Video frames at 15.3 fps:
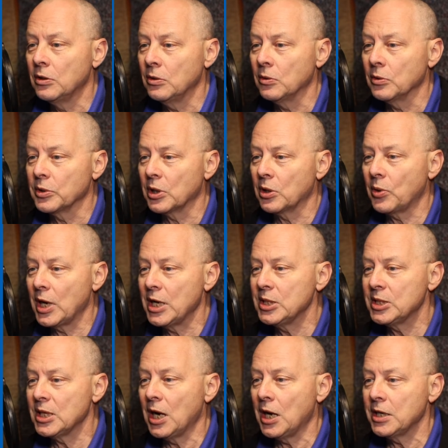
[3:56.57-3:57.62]
or the
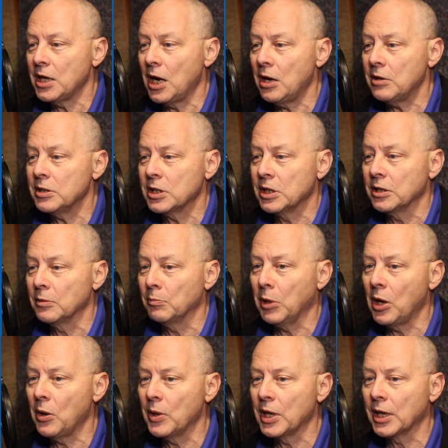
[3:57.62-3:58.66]
crazy-eyed hurricane
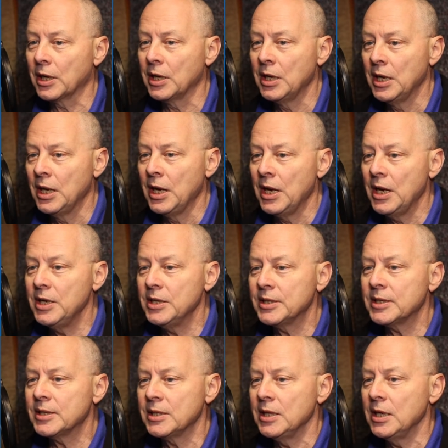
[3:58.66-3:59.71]
blowing, his
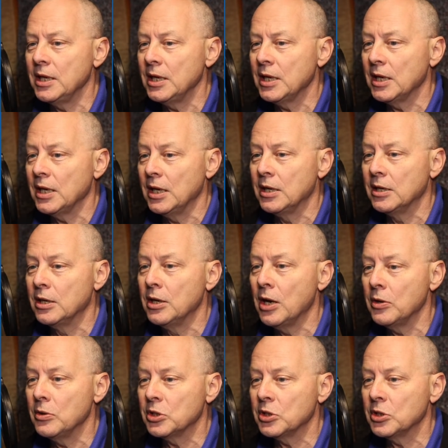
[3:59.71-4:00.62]
sea in no